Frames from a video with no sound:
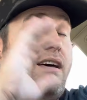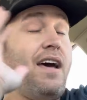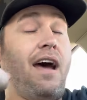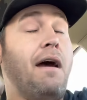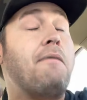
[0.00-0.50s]

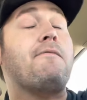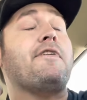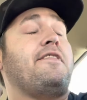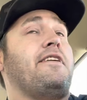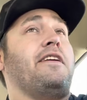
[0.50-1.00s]

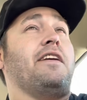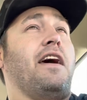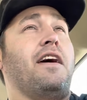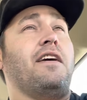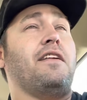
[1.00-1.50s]
everything,
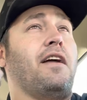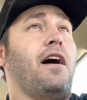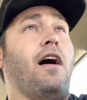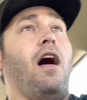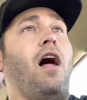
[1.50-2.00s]

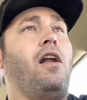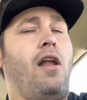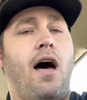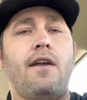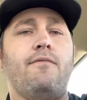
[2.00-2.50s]
and a
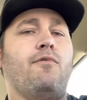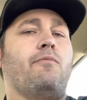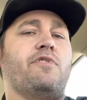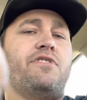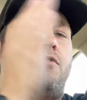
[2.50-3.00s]
lot of them
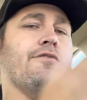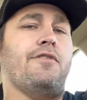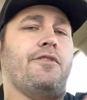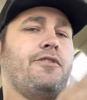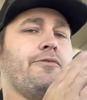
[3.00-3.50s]
was due
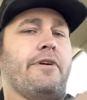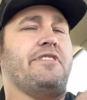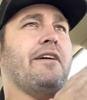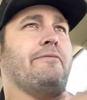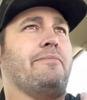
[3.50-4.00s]
to the
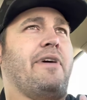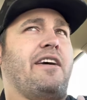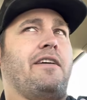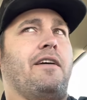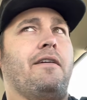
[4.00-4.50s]
choice I was
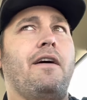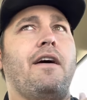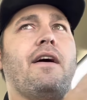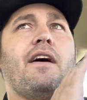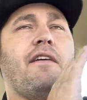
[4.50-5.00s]
making.
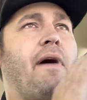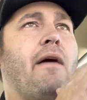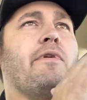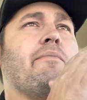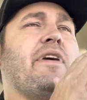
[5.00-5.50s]
If I
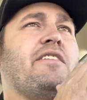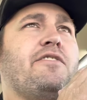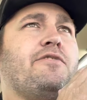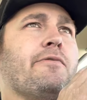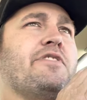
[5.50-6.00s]
would have made
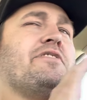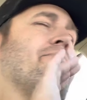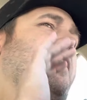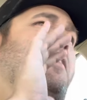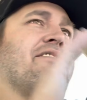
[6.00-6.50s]
the choice to
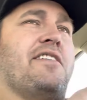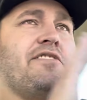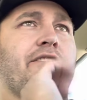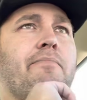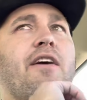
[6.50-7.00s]
pay
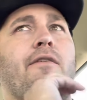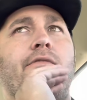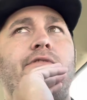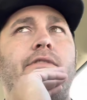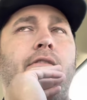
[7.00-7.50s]
attention better
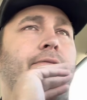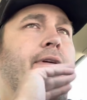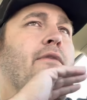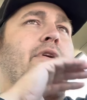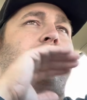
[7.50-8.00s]
in school, if
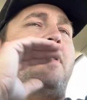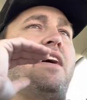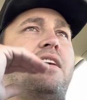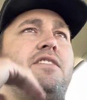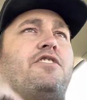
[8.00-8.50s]
I would have
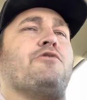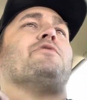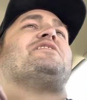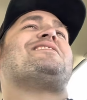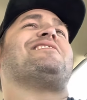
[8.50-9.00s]
made the
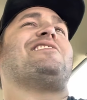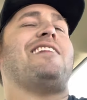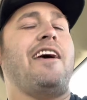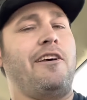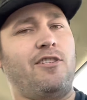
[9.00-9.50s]
choice to
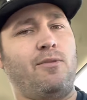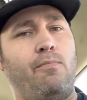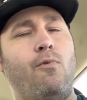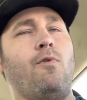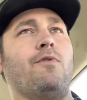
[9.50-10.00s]
stay in
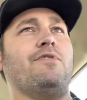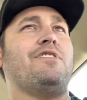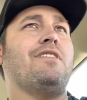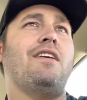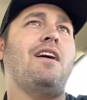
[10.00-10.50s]

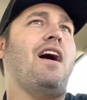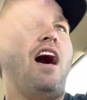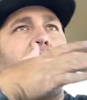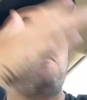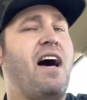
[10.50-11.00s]
sports,
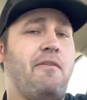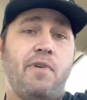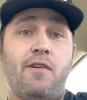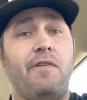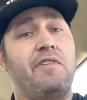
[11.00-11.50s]
I might have
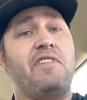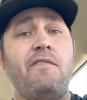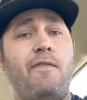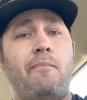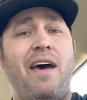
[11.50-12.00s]
been on a
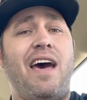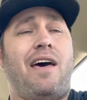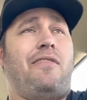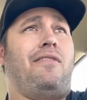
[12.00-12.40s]
different path.